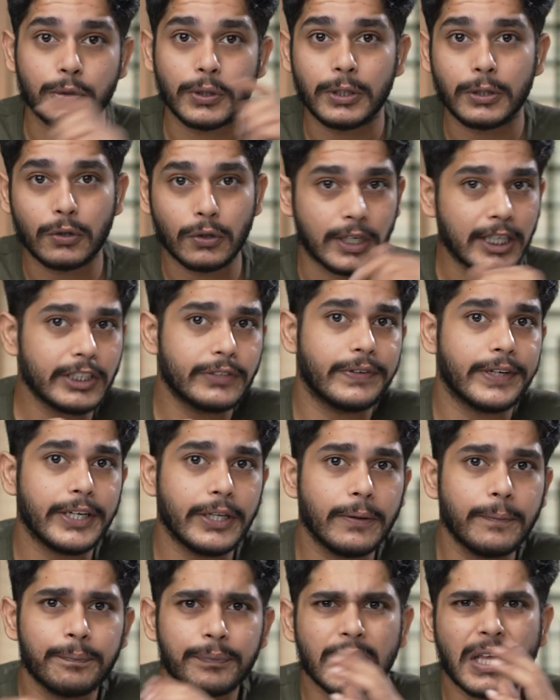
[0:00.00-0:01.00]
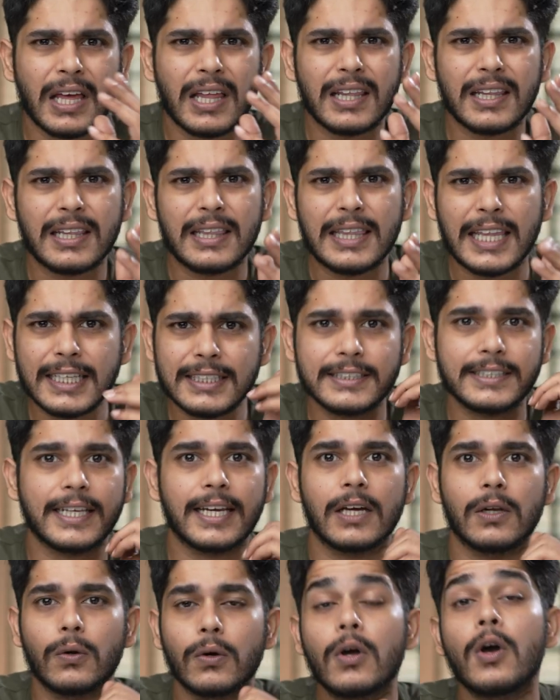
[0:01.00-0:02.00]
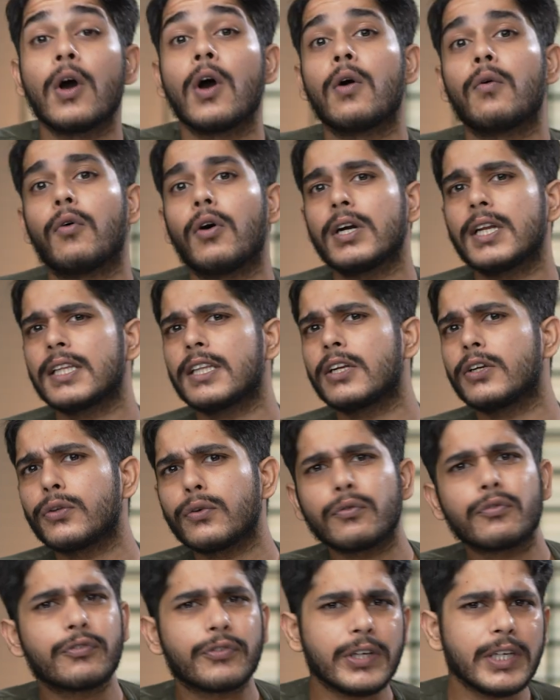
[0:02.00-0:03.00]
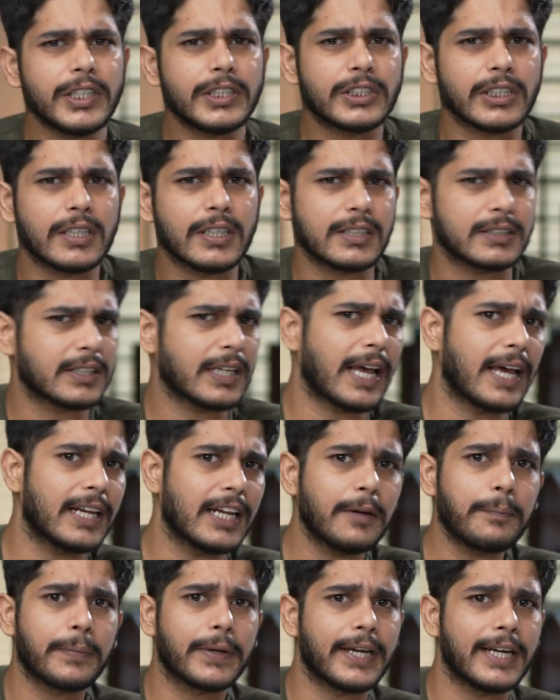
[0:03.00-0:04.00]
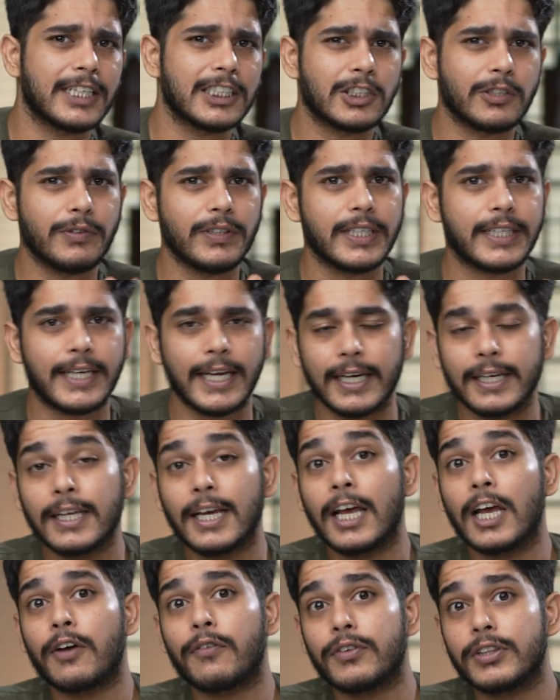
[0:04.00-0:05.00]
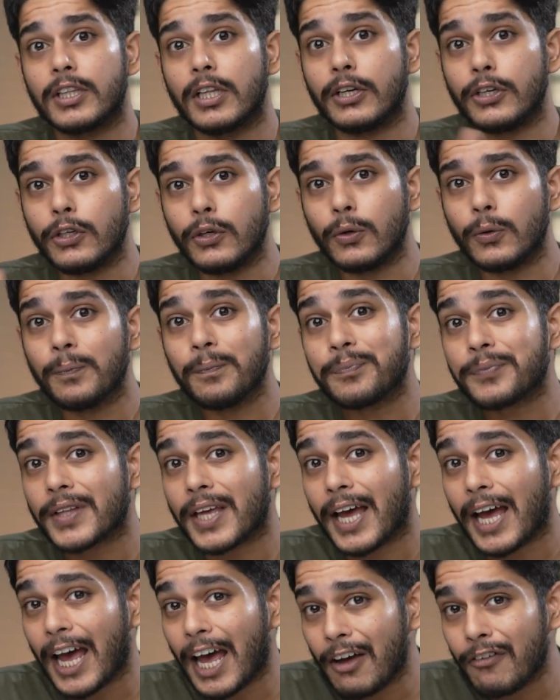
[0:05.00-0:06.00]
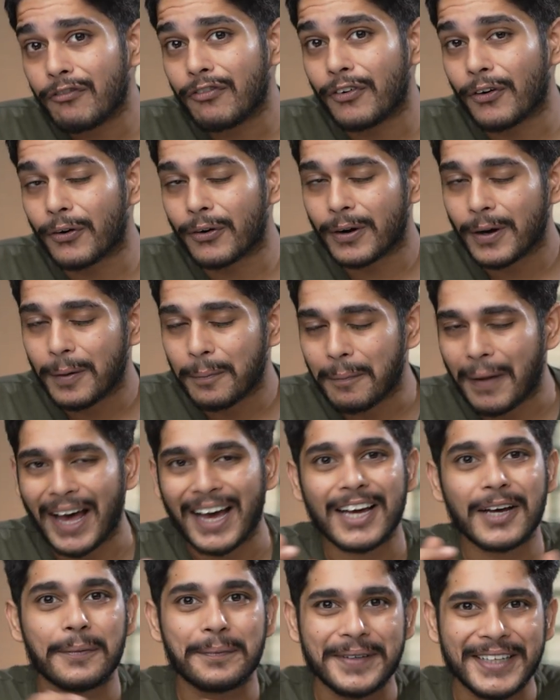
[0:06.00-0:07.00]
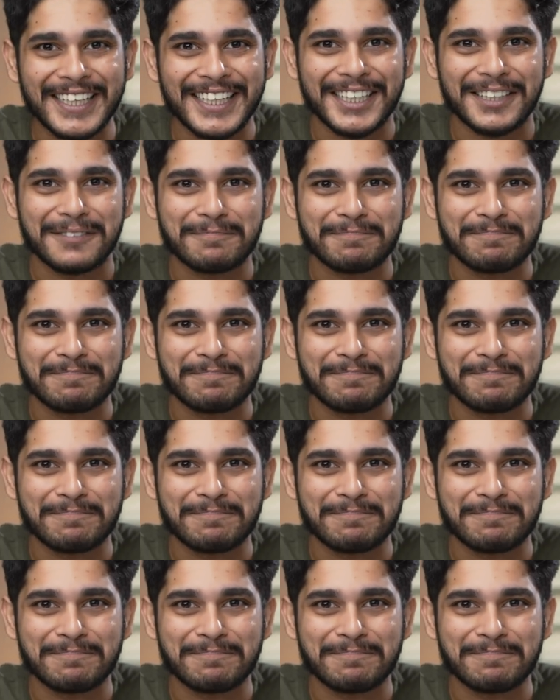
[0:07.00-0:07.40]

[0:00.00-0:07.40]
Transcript: So in today's video, let's take a look what are the new features and upgrades we get with the new M4 Mac Mini.